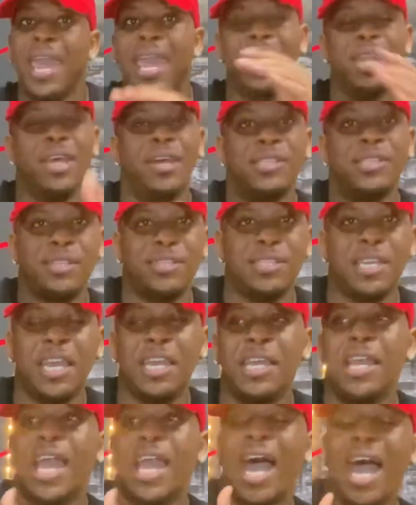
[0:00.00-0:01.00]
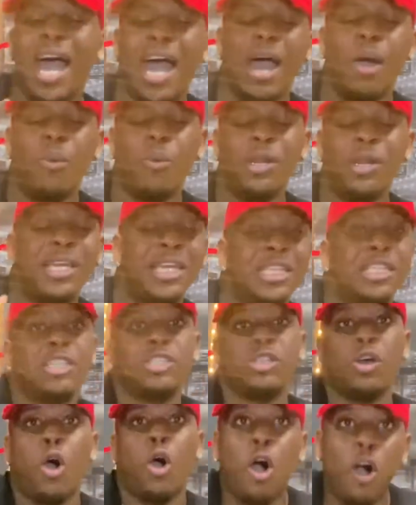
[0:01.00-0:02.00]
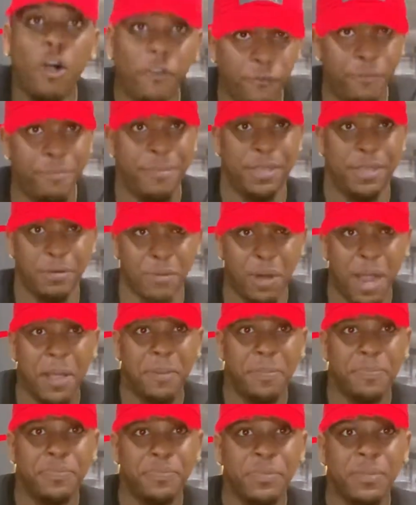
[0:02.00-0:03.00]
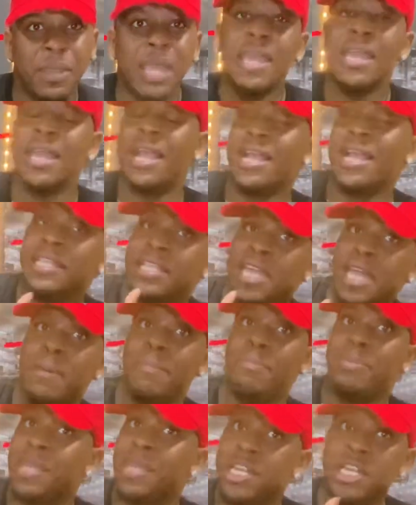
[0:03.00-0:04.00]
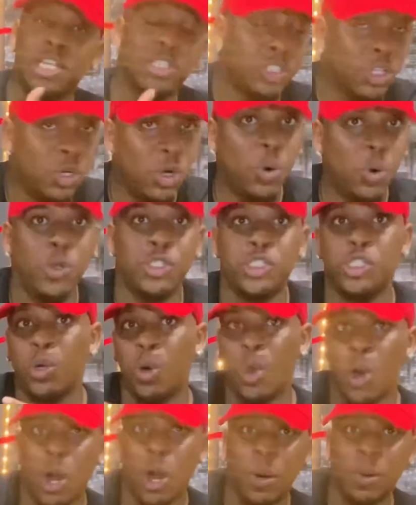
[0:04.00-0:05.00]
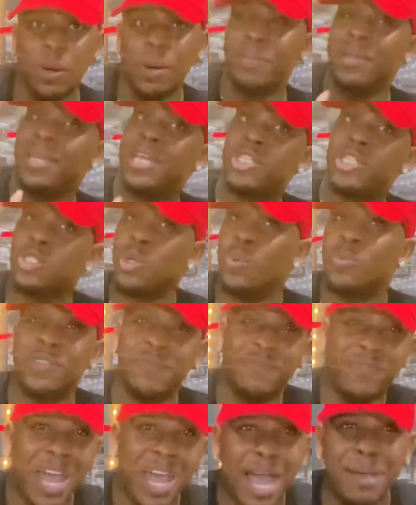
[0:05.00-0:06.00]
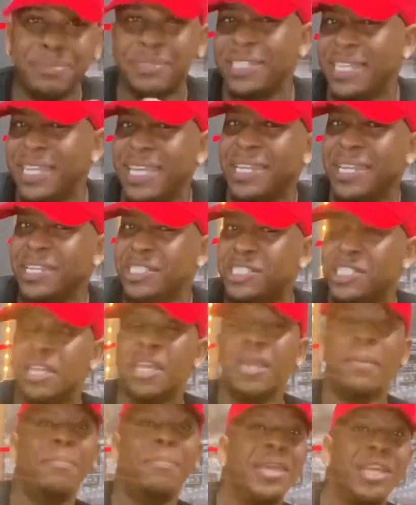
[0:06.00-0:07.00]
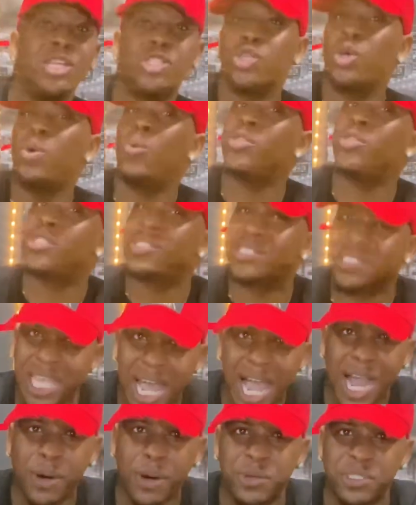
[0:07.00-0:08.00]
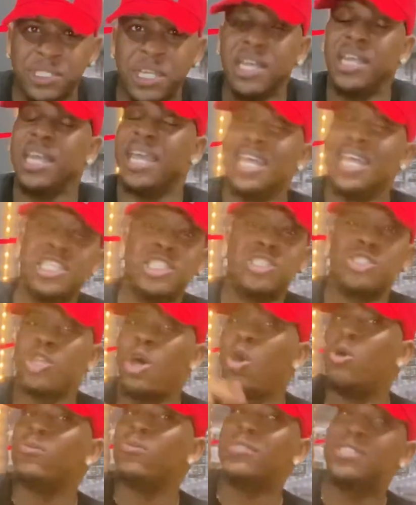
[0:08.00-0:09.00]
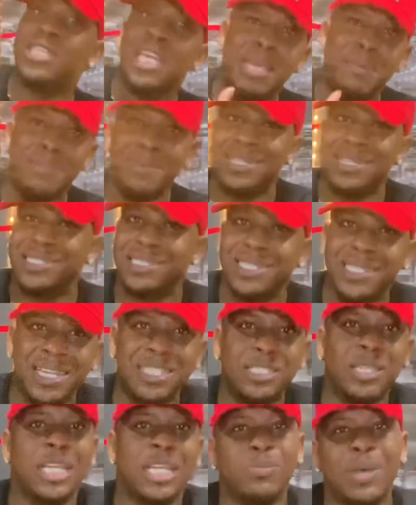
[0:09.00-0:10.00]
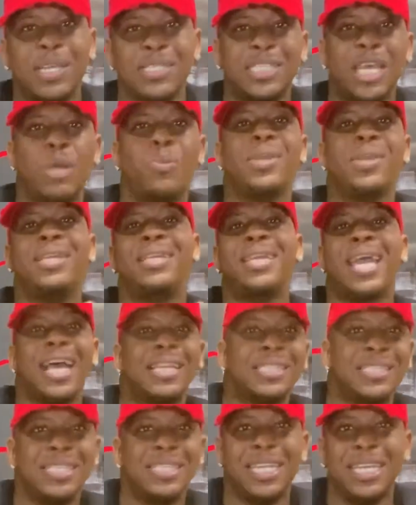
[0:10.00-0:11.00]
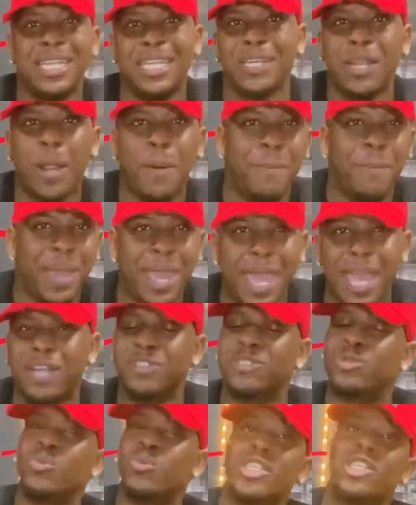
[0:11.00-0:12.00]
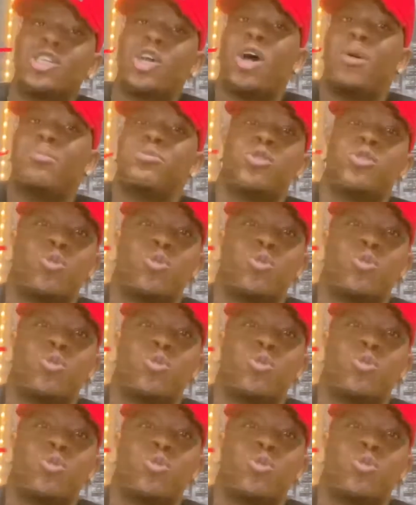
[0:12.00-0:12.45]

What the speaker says: and understand how I want to get this off me, right? And then being in tune with your aura, being in tune with the vibes and the energy, being in tune with your chakras. It's so deep into this. That's why I say we got to get in our bag when it comes to